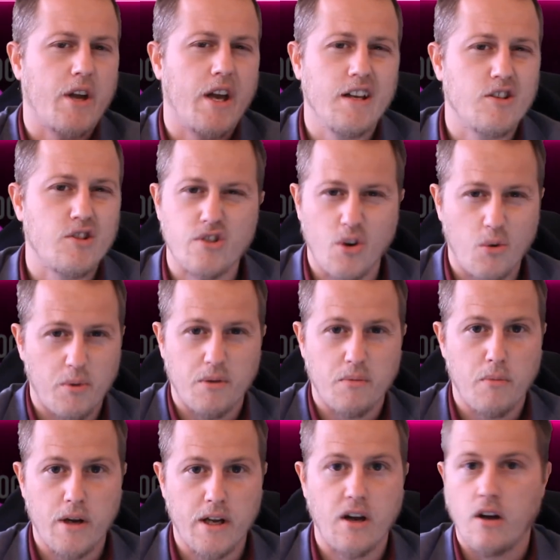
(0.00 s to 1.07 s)
it just opened my
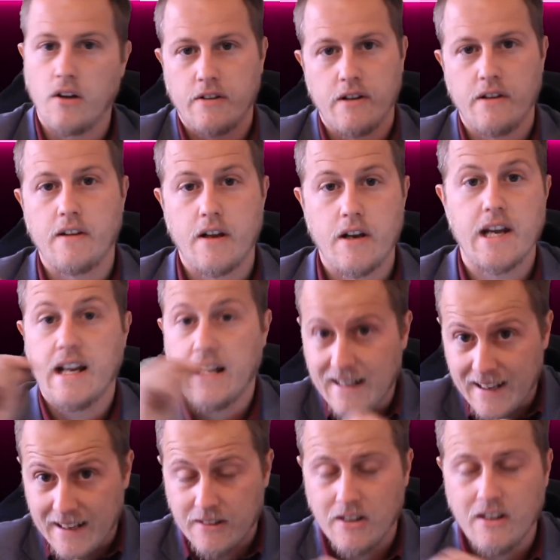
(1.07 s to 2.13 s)
content that I
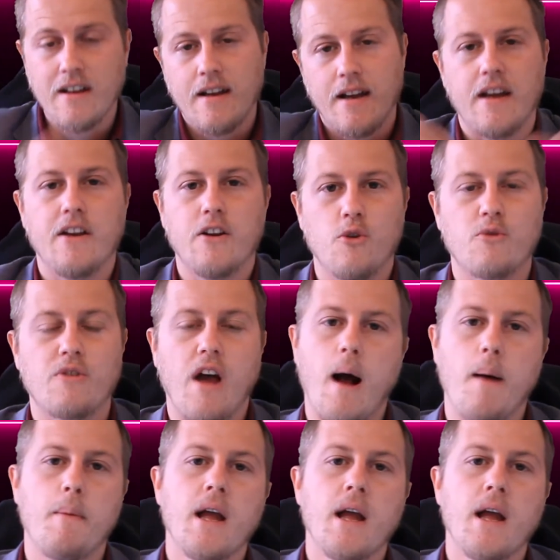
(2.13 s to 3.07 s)
clicked in a new tab.